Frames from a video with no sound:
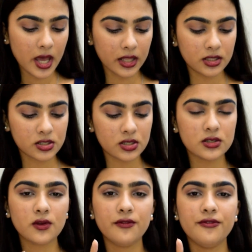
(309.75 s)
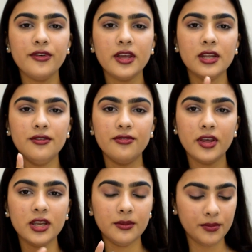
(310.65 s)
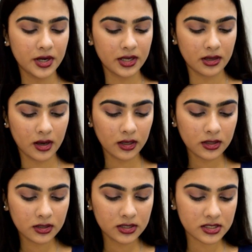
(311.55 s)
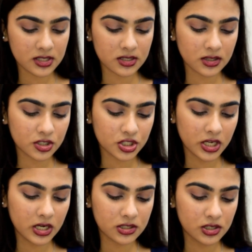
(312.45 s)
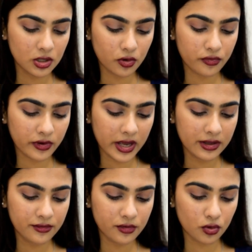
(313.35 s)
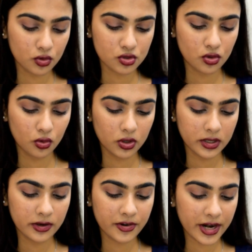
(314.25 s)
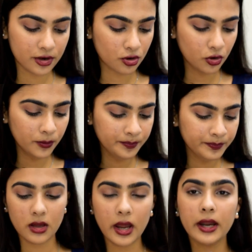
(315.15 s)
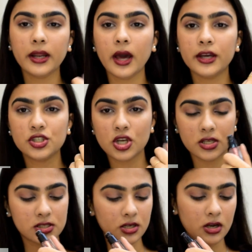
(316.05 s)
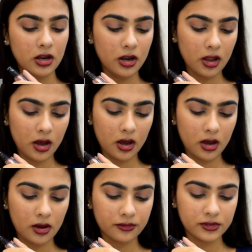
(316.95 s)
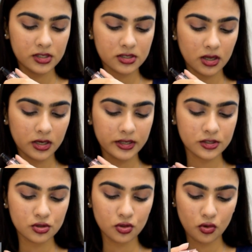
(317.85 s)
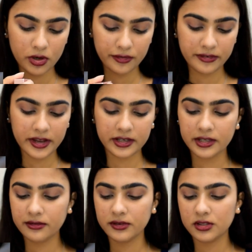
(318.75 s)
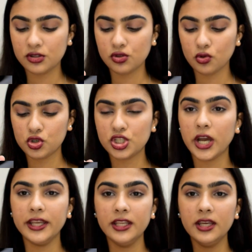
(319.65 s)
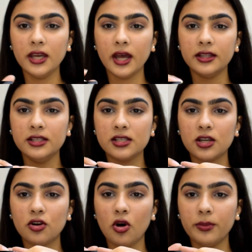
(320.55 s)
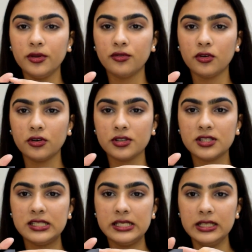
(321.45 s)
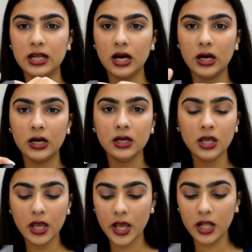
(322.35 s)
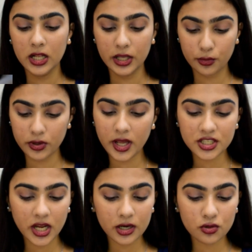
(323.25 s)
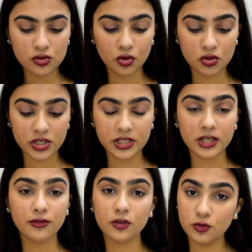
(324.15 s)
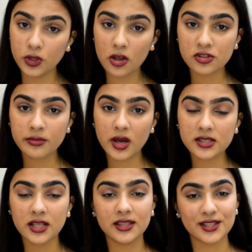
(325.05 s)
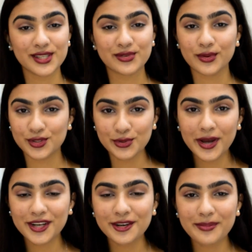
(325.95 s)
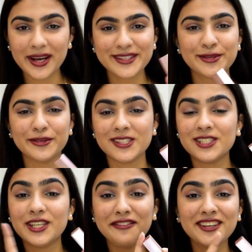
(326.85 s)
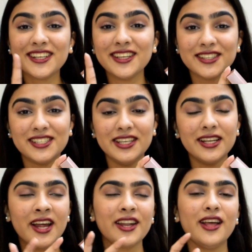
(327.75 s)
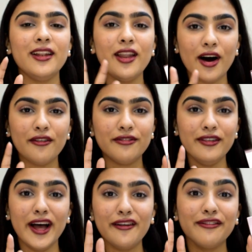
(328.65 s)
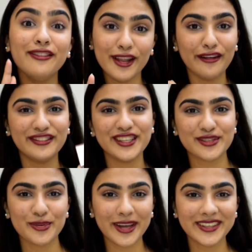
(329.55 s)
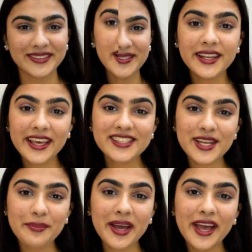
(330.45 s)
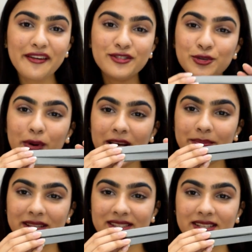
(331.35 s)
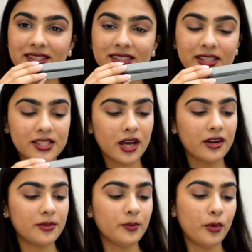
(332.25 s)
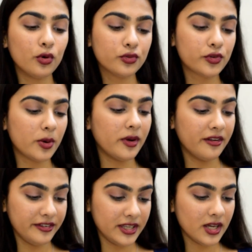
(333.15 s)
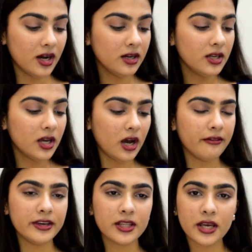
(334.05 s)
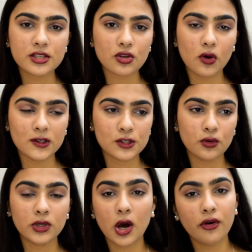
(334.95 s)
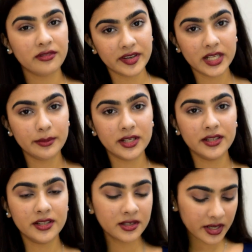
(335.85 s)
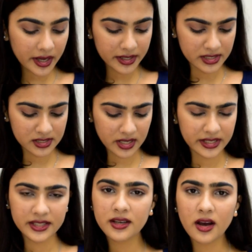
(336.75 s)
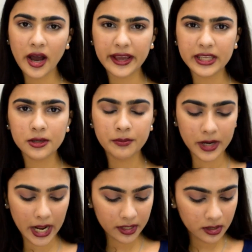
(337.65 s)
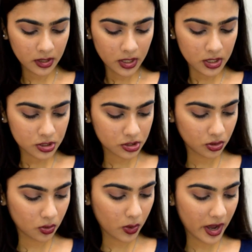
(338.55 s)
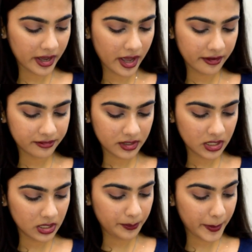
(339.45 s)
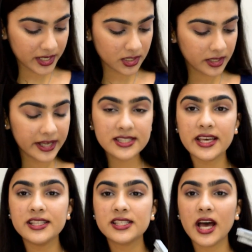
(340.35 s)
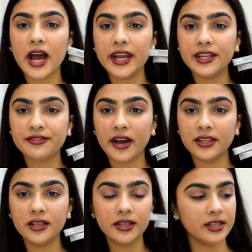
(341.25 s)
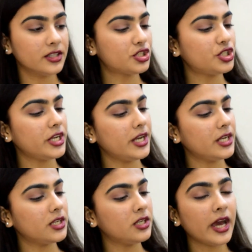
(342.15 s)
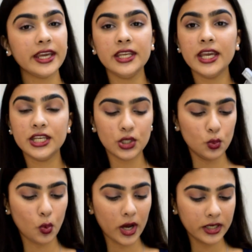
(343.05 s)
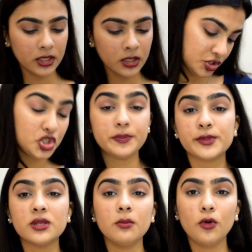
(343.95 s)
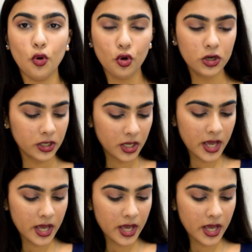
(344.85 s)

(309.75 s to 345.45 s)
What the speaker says: And this is a very, very pretty color. This is in the shade 05 Rose Gold Retro. And I just love this color. It's so reflective, it's so shiny. And these are copy for Stila liquid eyeshadows. Those retail for 2000 bucks and this is for 200 bucks. So it's definitely a steal and I love, love, love this one. Next up, I have two eye pencils. These are both from Aveda. Aveda is also now available in India. It's, I think, a high-end brand. So I have the Petal Essence Eye Definer in the shade 981 Gypsum Gold.